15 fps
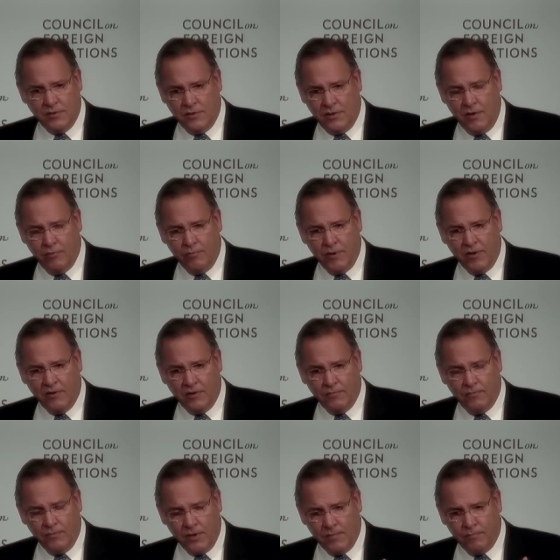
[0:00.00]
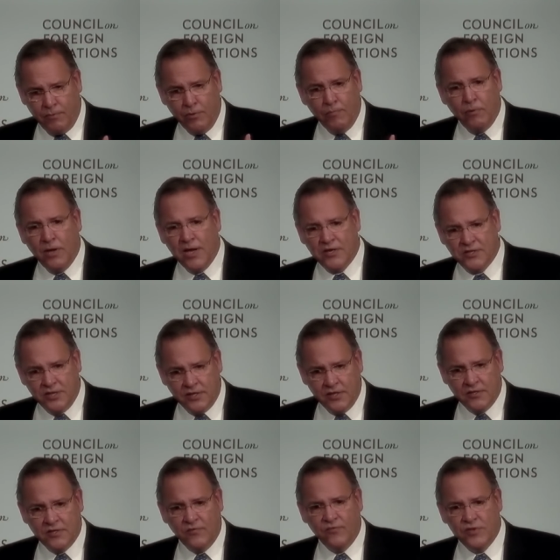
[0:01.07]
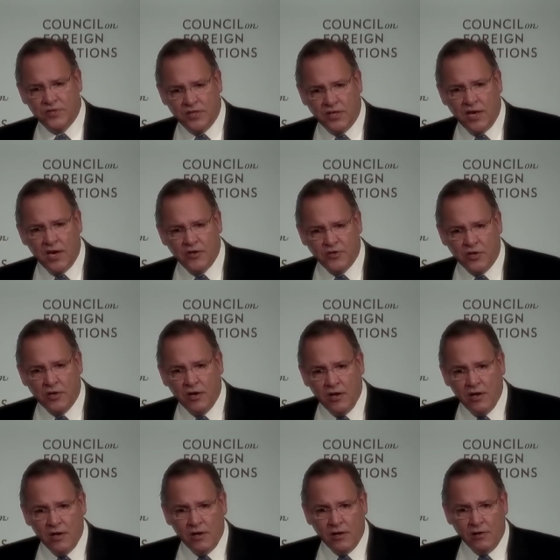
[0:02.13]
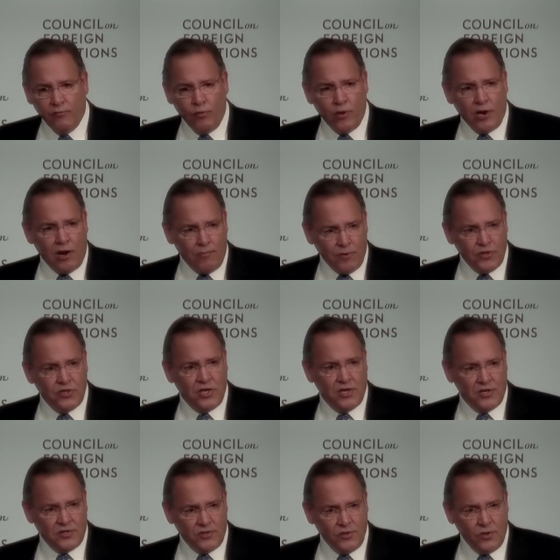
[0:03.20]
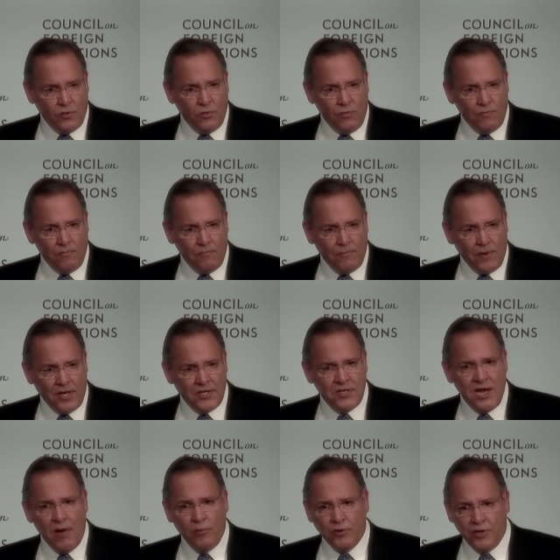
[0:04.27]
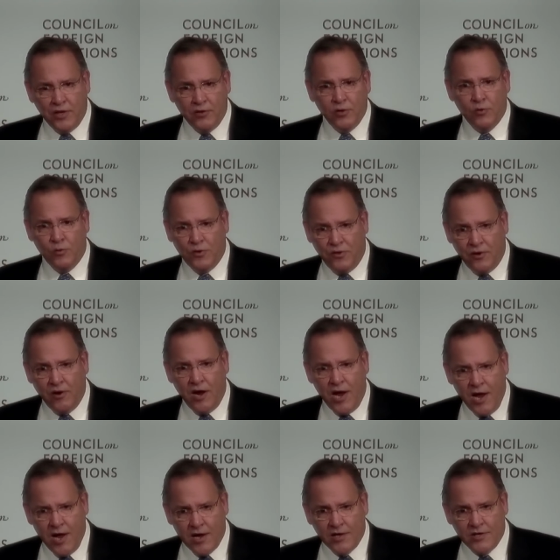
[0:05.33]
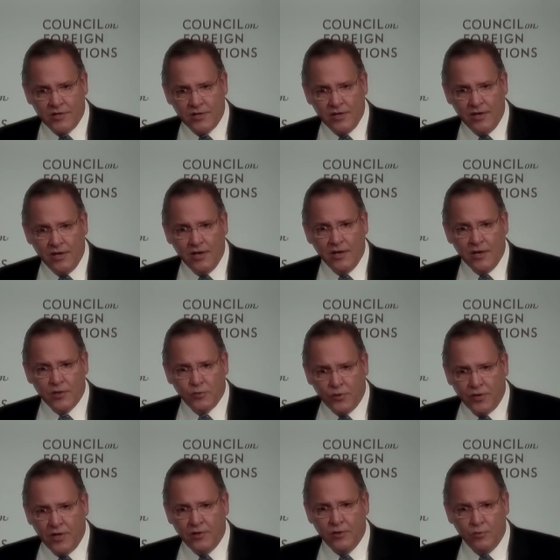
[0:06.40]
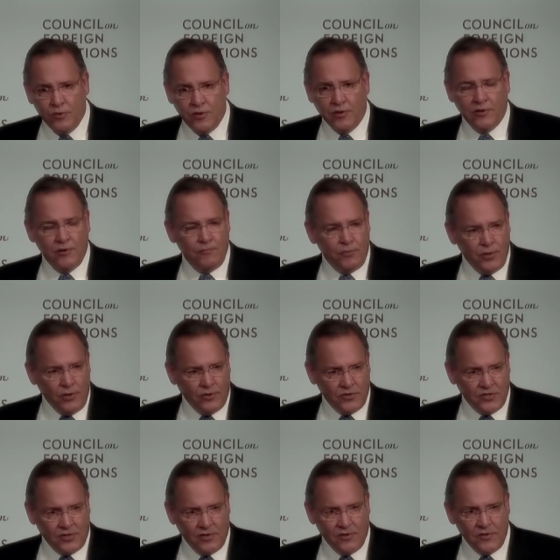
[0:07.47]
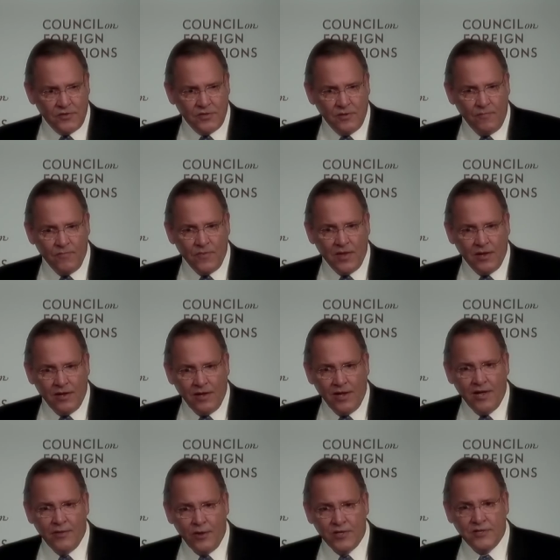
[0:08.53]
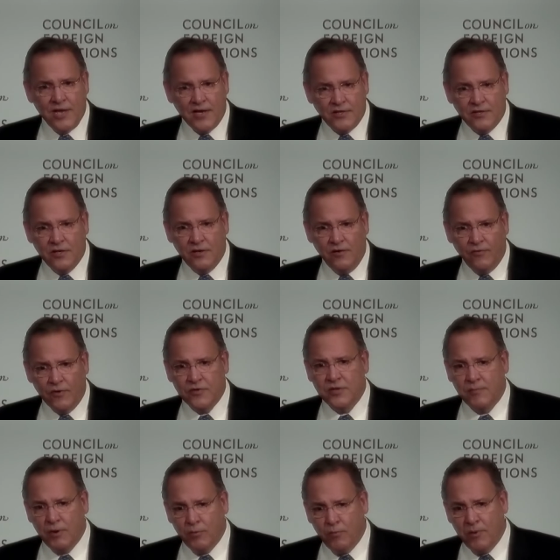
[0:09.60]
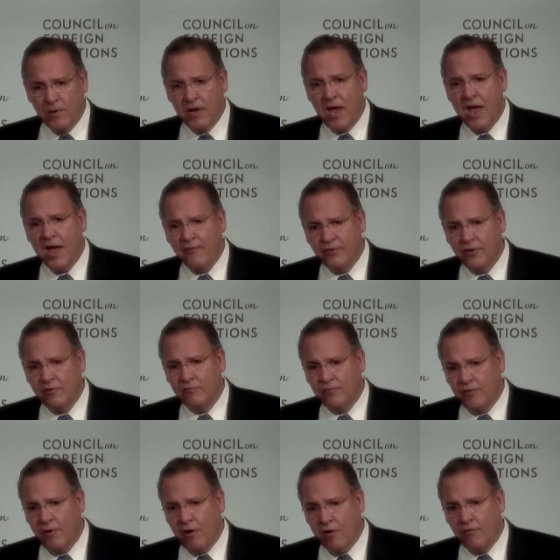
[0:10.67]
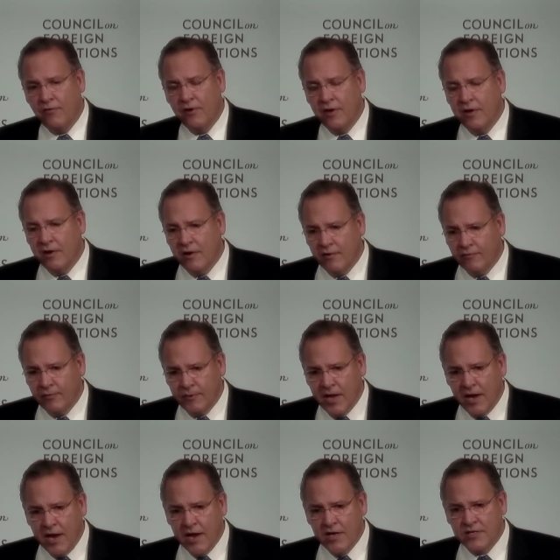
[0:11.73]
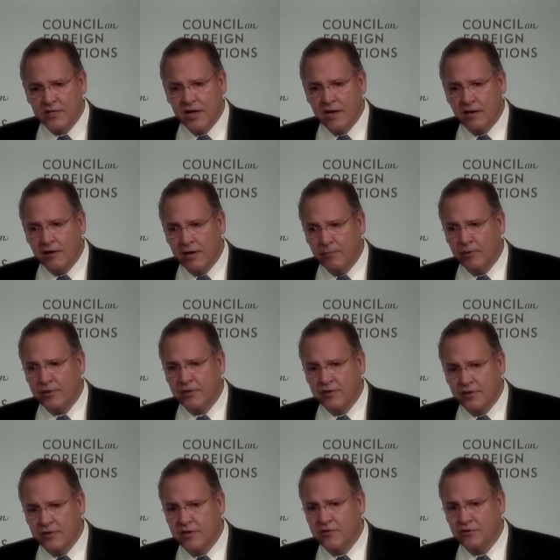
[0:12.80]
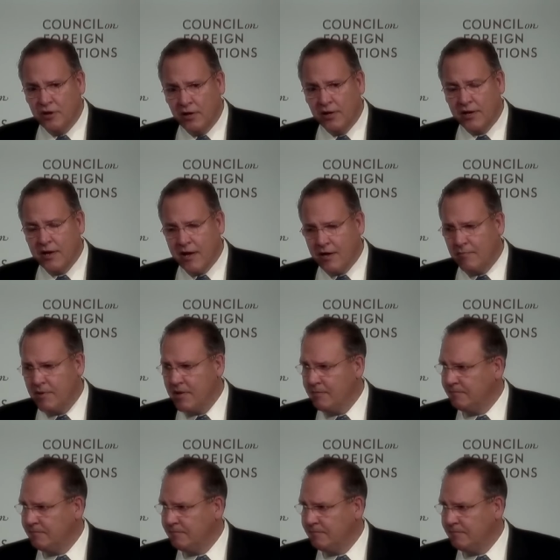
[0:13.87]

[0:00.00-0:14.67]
he would be uh, perplexed at the sophistication of what our machinists do. But it's not what they do with their hands; it's what they do with their computer skills, and that's, that's the difference. I mean, we you have to evolve from that hands-on labor to the digital economy.